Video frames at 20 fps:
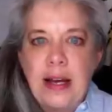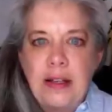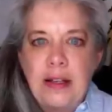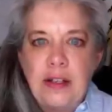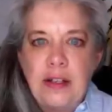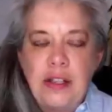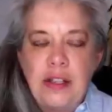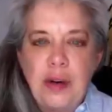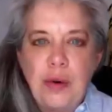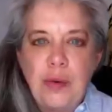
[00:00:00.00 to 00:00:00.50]

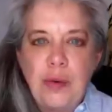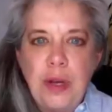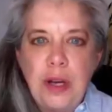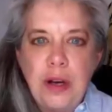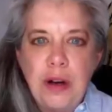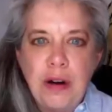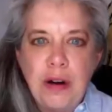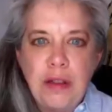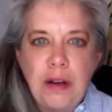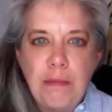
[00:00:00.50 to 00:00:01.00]
So we
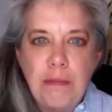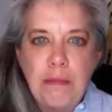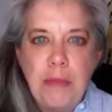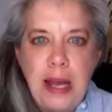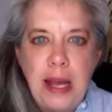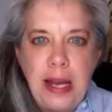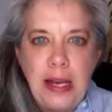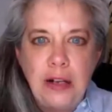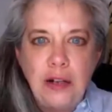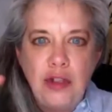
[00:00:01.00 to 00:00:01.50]
are the
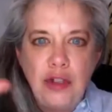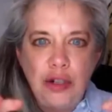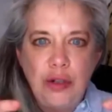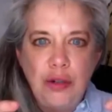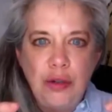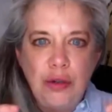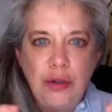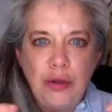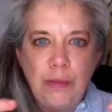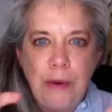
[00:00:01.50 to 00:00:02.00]
main
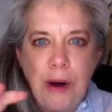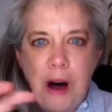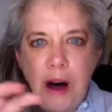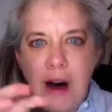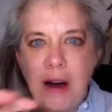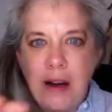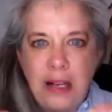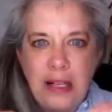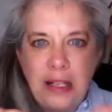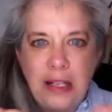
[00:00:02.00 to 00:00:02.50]
two
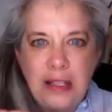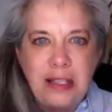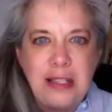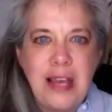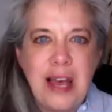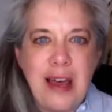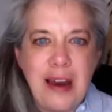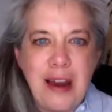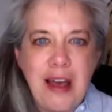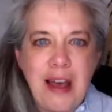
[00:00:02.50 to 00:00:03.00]
bodies
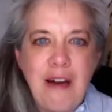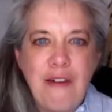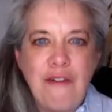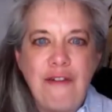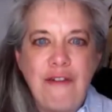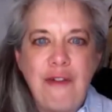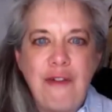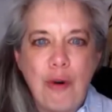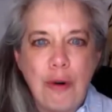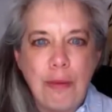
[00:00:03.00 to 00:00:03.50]
that have
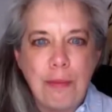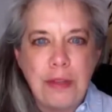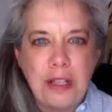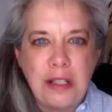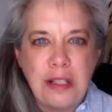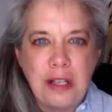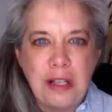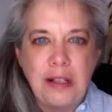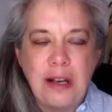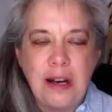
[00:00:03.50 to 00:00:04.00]
formed
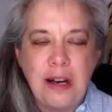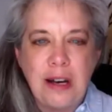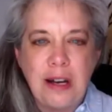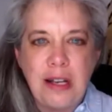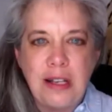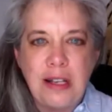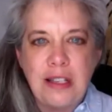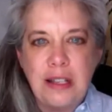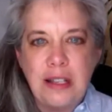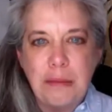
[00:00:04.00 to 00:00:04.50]
this
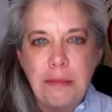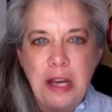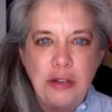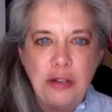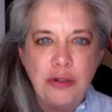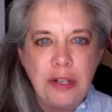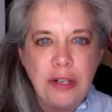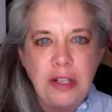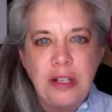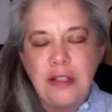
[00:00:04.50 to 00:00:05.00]
alliance, the main
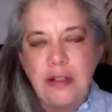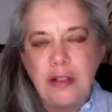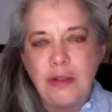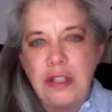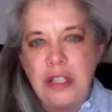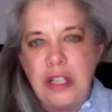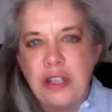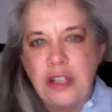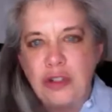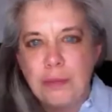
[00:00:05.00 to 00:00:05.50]
trade
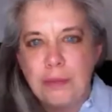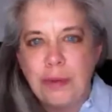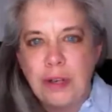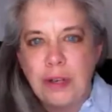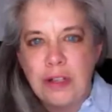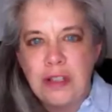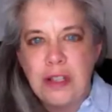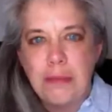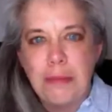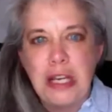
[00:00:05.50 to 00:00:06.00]
association
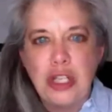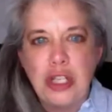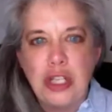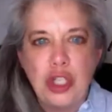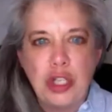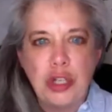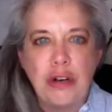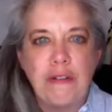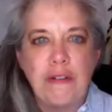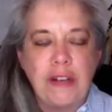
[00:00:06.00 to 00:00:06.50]
plus the main
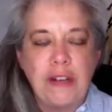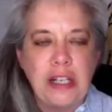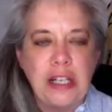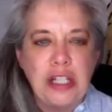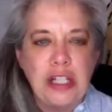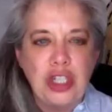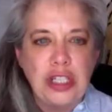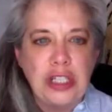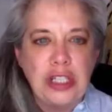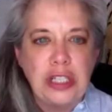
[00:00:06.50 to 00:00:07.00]

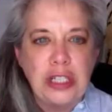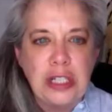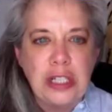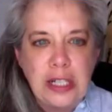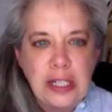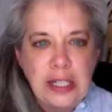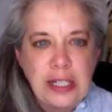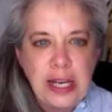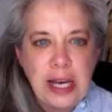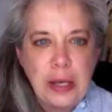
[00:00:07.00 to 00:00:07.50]
certification
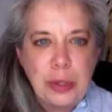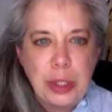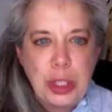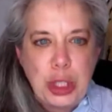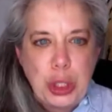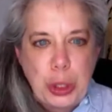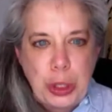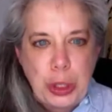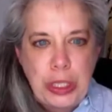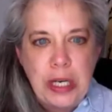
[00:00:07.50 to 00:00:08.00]

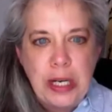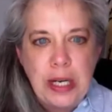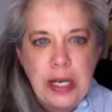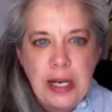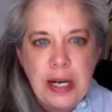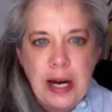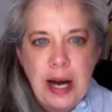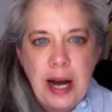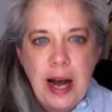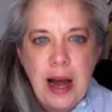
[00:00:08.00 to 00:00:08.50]
council
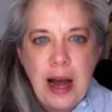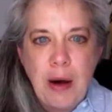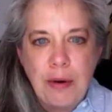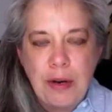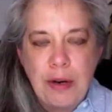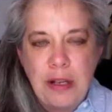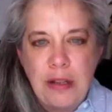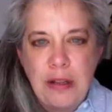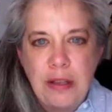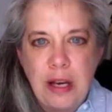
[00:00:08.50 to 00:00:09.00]
out
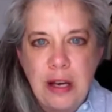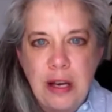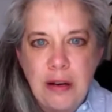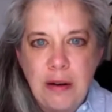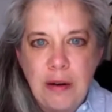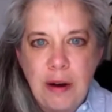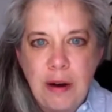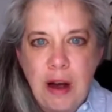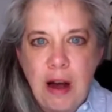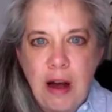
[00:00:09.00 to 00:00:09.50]
in the
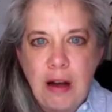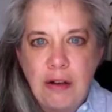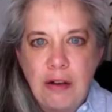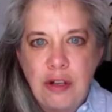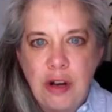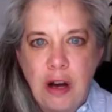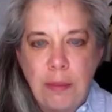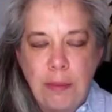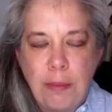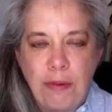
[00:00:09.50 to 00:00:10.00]

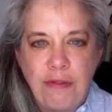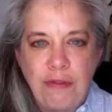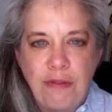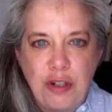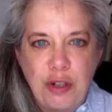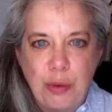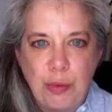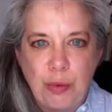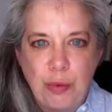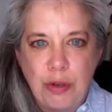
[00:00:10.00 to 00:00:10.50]
dog
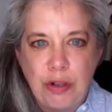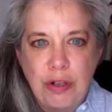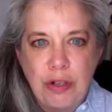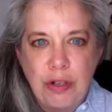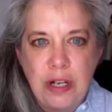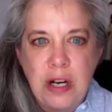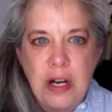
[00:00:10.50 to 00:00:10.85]
professional world.